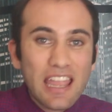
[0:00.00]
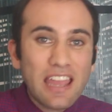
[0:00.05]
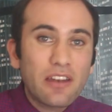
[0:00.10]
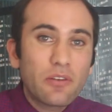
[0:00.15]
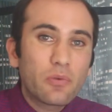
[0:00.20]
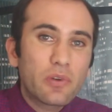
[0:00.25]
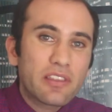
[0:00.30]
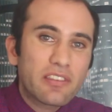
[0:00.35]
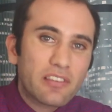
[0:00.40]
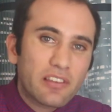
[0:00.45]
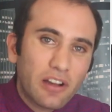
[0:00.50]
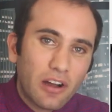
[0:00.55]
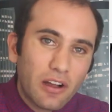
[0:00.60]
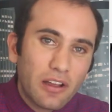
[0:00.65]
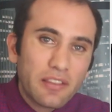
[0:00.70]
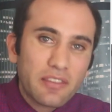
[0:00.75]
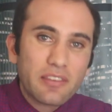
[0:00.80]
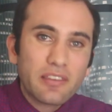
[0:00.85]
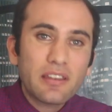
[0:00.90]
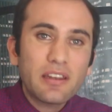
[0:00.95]
and
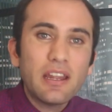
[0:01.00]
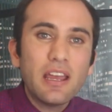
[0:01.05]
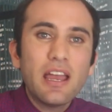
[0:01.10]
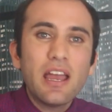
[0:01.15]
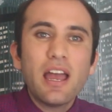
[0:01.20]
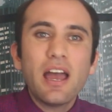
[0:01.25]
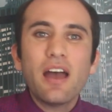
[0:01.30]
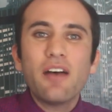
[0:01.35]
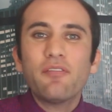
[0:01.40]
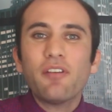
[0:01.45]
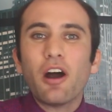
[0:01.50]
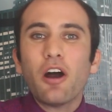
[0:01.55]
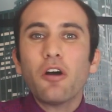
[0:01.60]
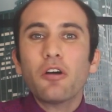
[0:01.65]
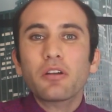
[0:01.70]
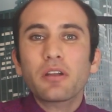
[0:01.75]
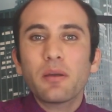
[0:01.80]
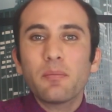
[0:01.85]
Wisconsin have all